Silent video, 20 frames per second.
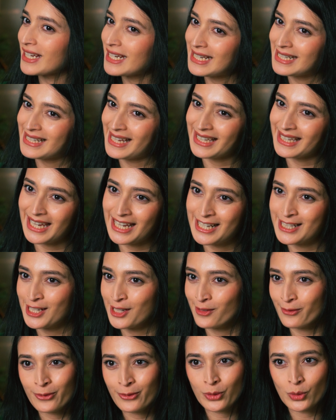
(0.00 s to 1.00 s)
eating
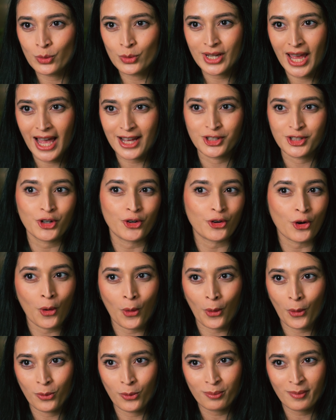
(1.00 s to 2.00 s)
Indian food at your
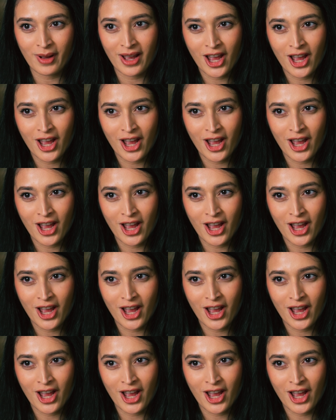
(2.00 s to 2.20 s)
home,